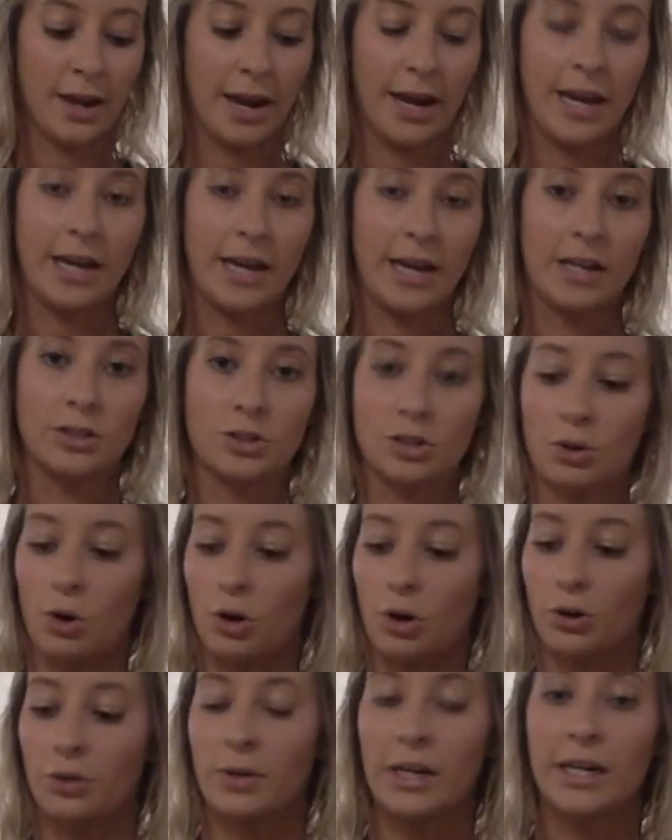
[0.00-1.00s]
And so
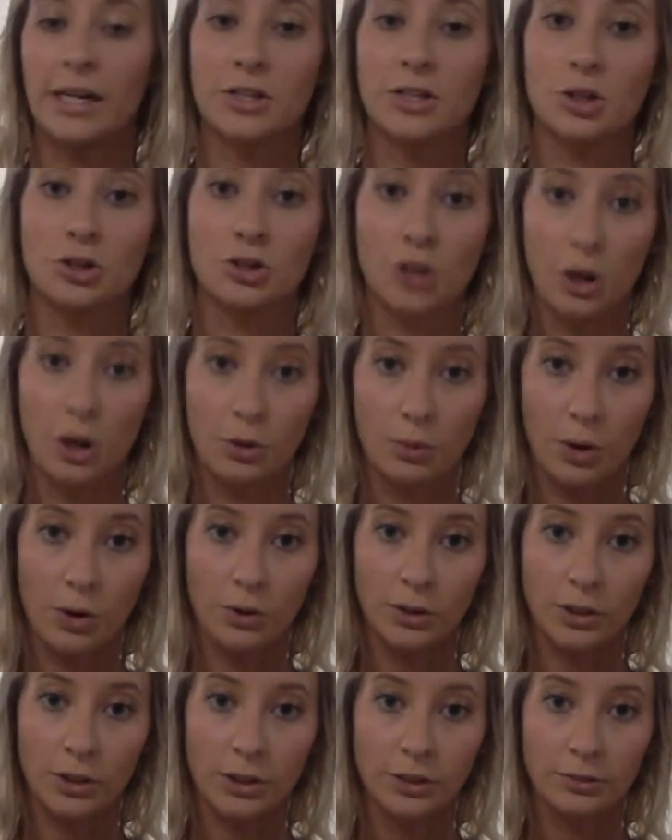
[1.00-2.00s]
all you need is a dough
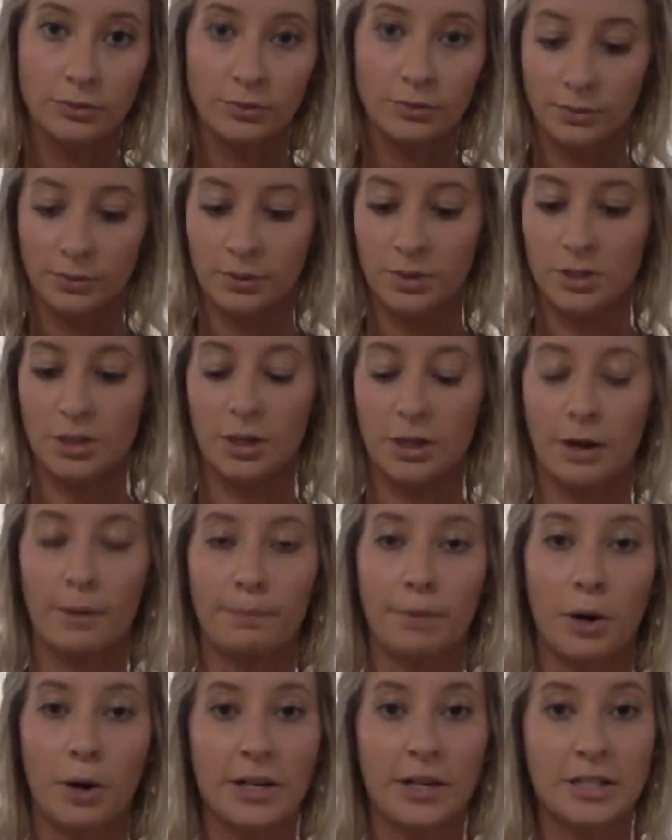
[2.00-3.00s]
roller, some
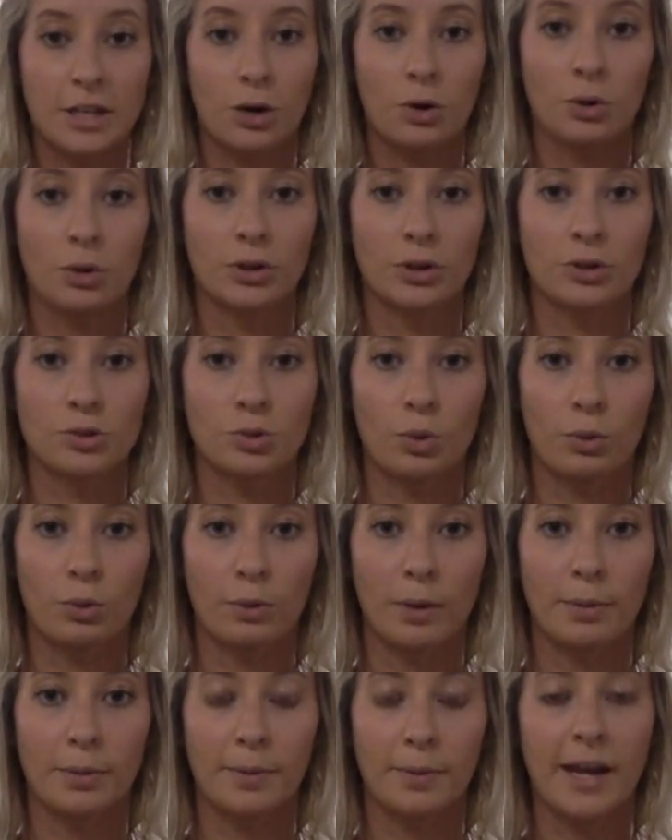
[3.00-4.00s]
ponytail holders or
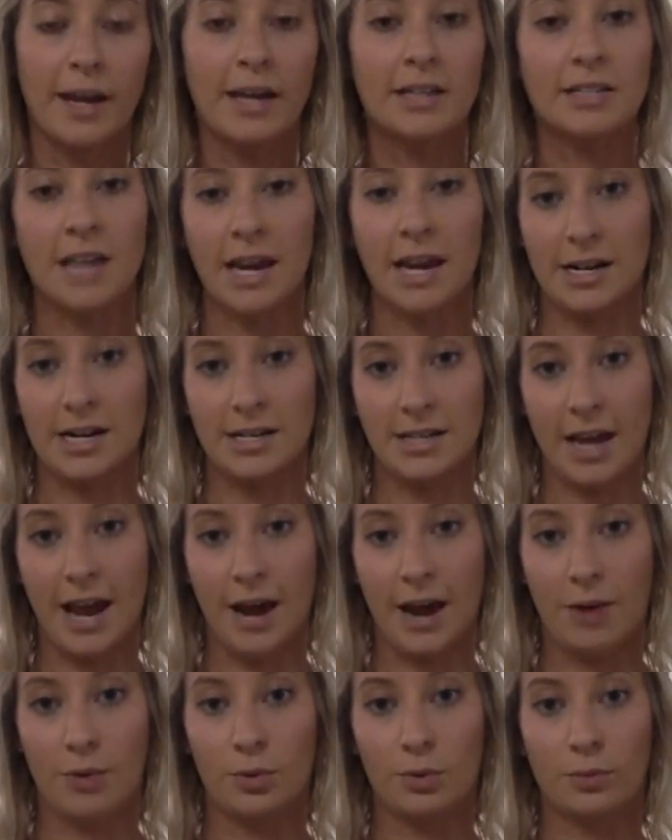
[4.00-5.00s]
rubber bands, and a
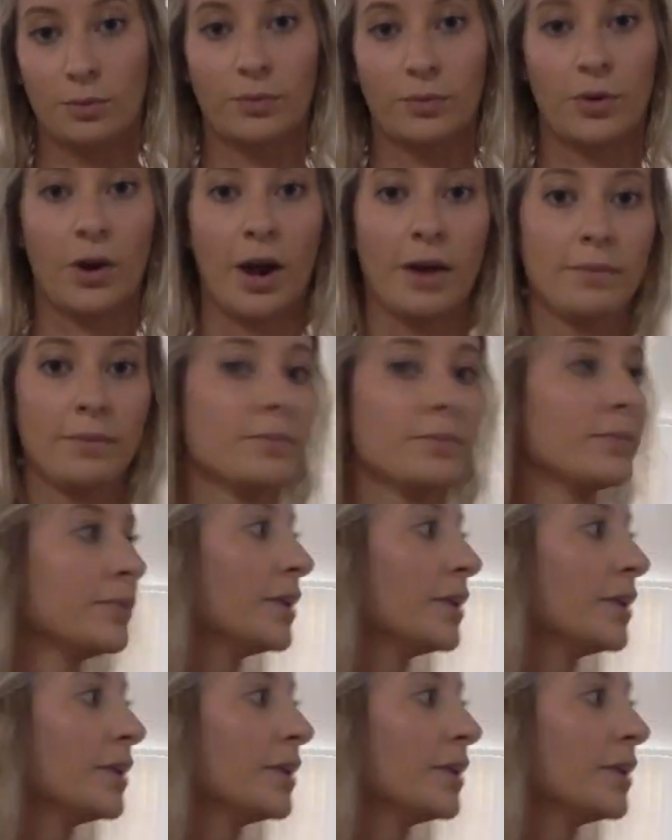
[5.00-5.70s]
towel, okay?